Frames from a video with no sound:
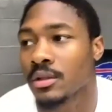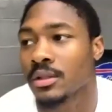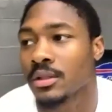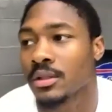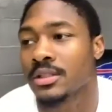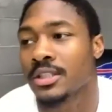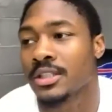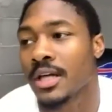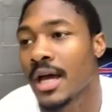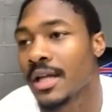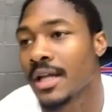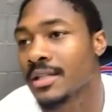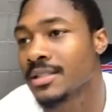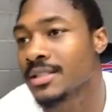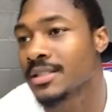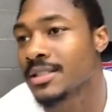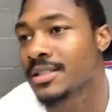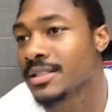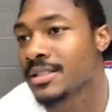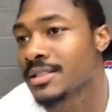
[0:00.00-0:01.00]

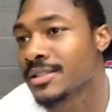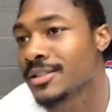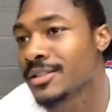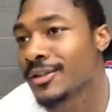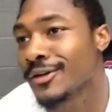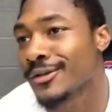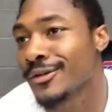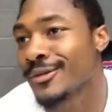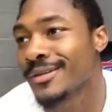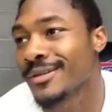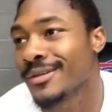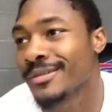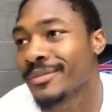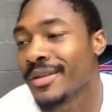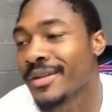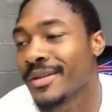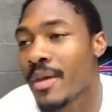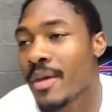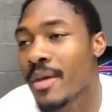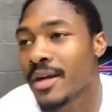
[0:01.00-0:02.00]
challenges in his own. I
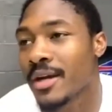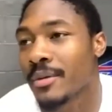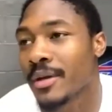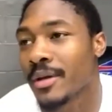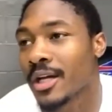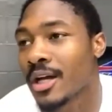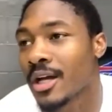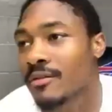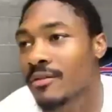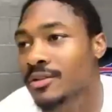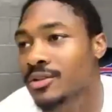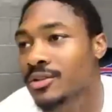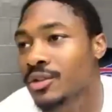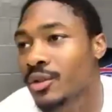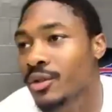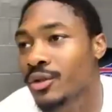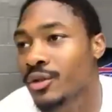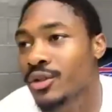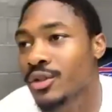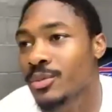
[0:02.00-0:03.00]
mean, man to man coverage, you know,
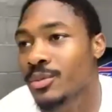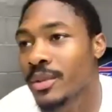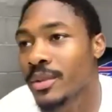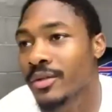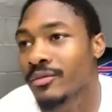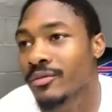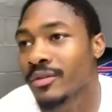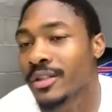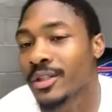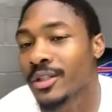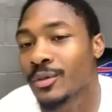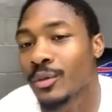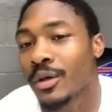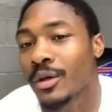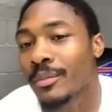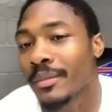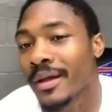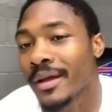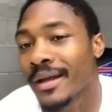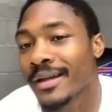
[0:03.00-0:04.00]
you are just beating really one
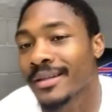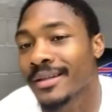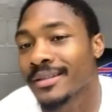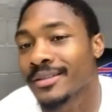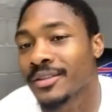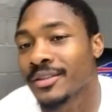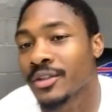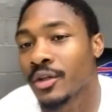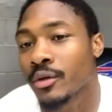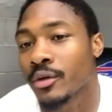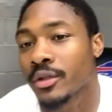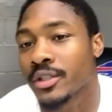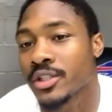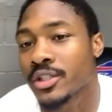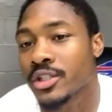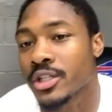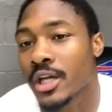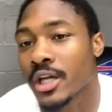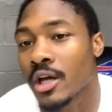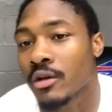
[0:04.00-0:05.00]
man. You know, in the
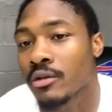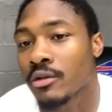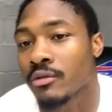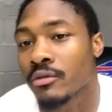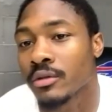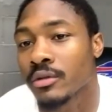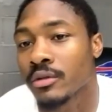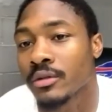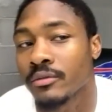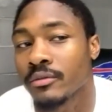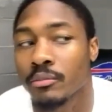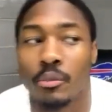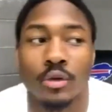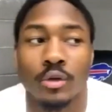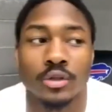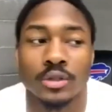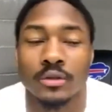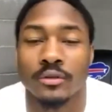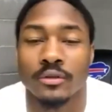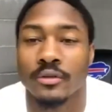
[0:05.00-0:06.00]
shell, you really more
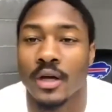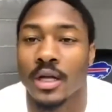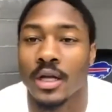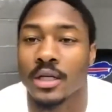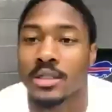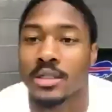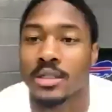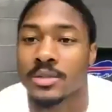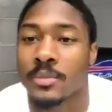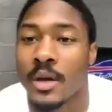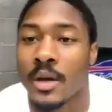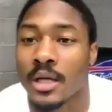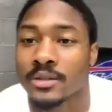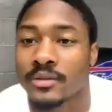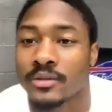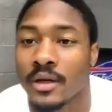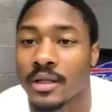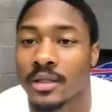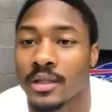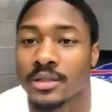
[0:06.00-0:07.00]
so finding the spots,
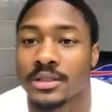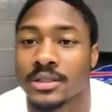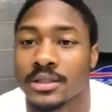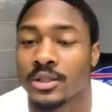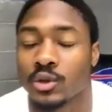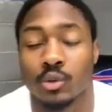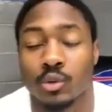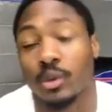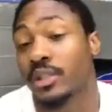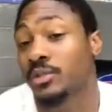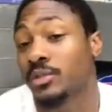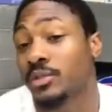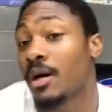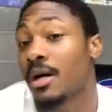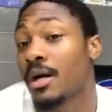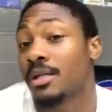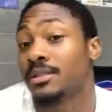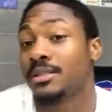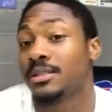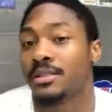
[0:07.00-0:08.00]
finding the see sweet
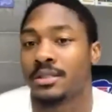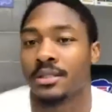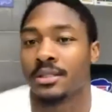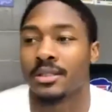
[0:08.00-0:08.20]
spots in the